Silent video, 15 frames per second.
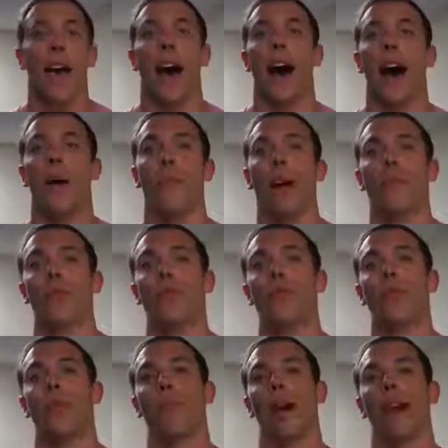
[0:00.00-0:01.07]
But
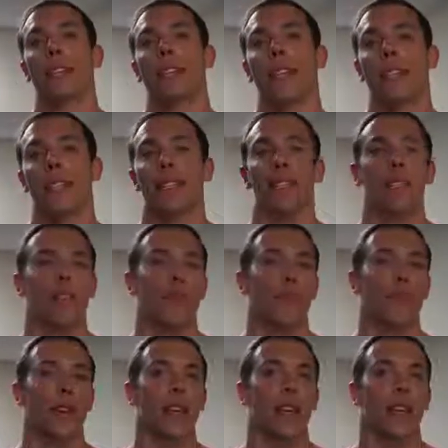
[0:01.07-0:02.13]
through the processes of
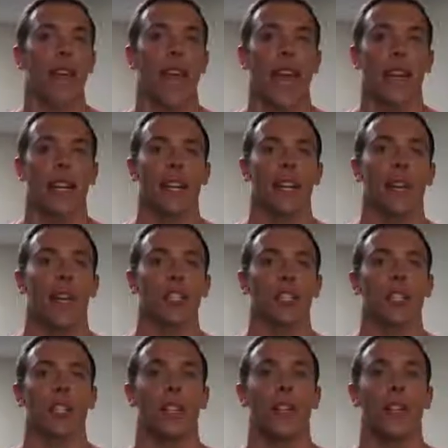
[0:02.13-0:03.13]
breathing and introduction